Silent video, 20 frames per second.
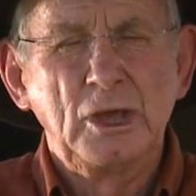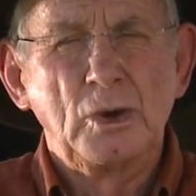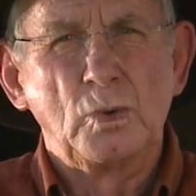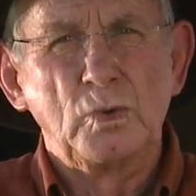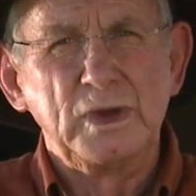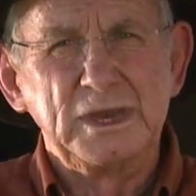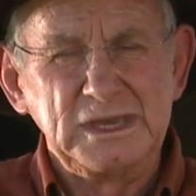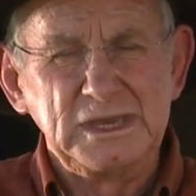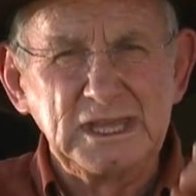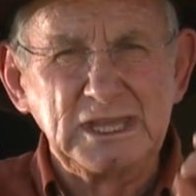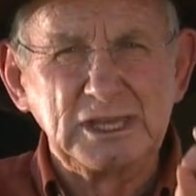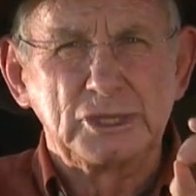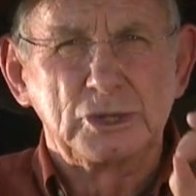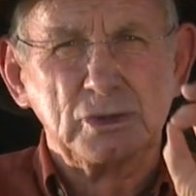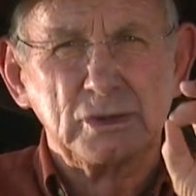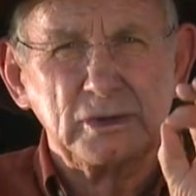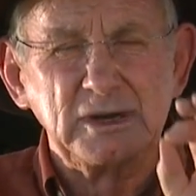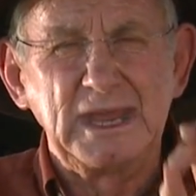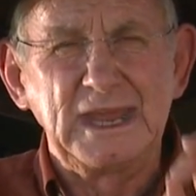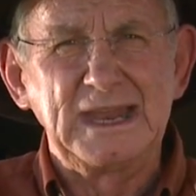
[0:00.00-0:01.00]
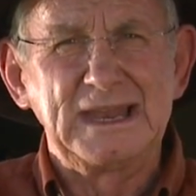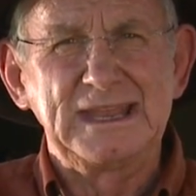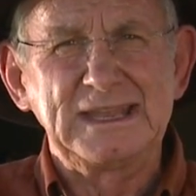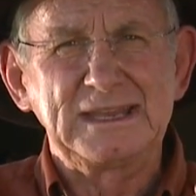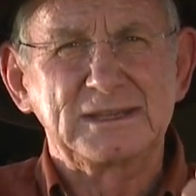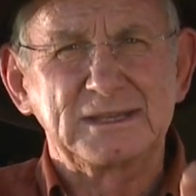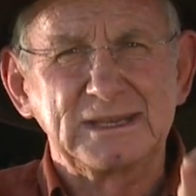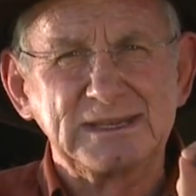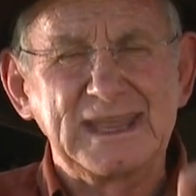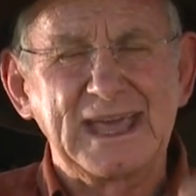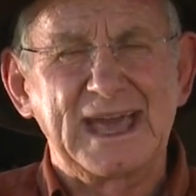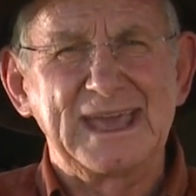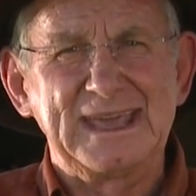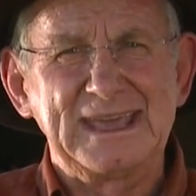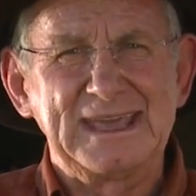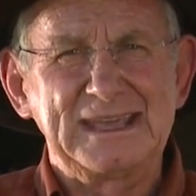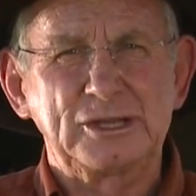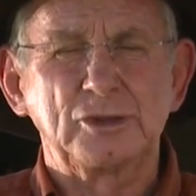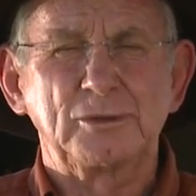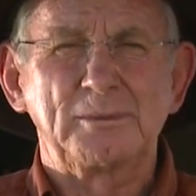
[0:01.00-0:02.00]
We need to really
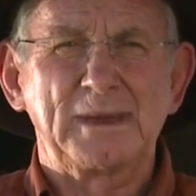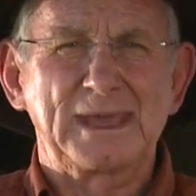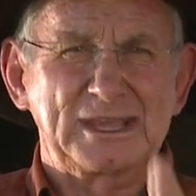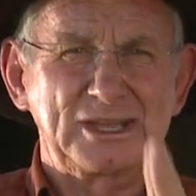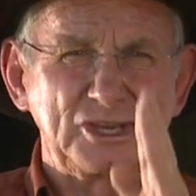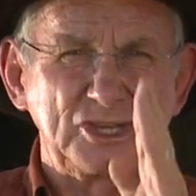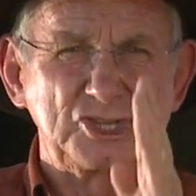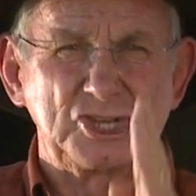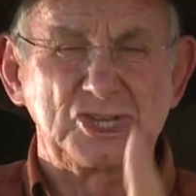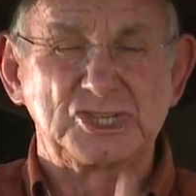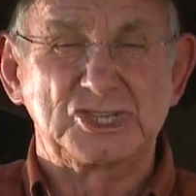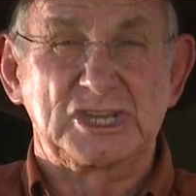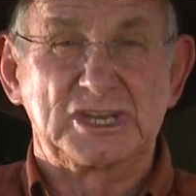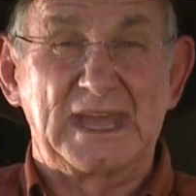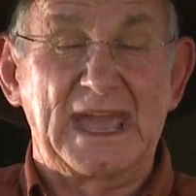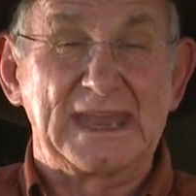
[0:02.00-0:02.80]
today to make a decision,